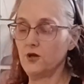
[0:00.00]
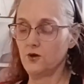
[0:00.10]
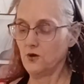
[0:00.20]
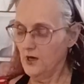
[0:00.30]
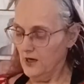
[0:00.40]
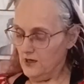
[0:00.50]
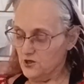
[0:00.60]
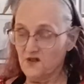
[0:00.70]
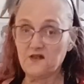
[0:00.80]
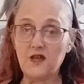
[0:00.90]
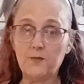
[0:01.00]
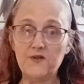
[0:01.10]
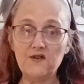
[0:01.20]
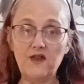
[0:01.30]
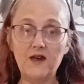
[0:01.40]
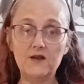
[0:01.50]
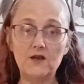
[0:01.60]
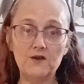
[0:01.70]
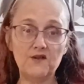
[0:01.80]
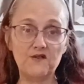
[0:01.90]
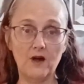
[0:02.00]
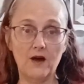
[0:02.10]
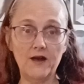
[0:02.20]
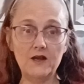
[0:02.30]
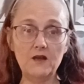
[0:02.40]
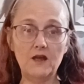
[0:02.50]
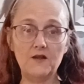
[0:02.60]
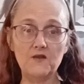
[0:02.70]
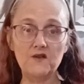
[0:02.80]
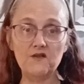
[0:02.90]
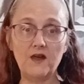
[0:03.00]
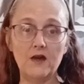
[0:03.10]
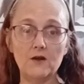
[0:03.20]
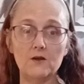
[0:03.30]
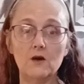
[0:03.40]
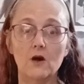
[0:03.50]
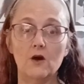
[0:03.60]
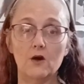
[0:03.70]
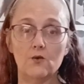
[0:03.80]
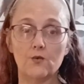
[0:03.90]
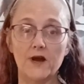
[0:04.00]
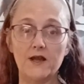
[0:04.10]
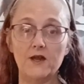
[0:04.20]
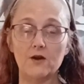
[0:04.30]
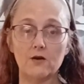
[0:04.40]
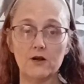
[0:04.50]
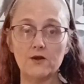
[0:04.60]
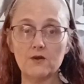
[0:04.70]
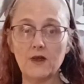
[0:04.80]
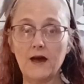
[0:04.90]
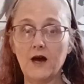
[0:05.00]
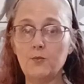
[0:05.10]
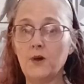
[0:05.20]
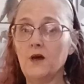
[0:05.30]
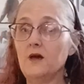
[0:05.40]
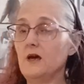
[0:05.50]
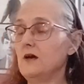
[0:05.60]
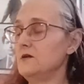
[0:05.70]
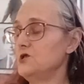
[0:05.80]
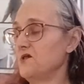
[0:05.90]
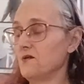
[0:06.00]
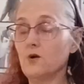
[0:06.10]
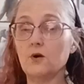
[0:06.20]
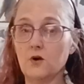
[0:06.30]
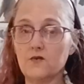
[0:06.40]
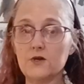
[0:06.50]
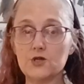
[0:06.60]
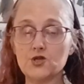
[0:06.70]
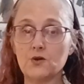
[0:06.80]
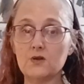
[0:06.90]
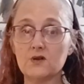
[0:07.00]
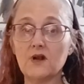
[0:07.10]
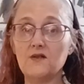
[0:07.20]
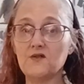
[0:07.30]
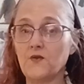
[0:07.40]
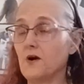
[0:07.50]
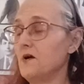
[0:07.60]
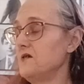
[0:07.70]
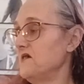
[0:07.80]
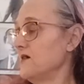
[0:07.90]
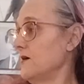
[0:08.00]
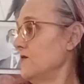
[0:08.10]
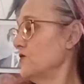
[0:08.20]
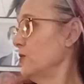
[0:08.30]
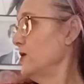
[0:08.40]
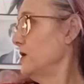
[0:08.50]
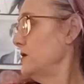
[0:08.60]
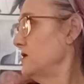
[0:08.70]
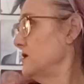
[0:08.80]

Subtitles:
you, just keep this hand at your side and this hand right here on your lap, and just look over your shoulder as far as is comfortable.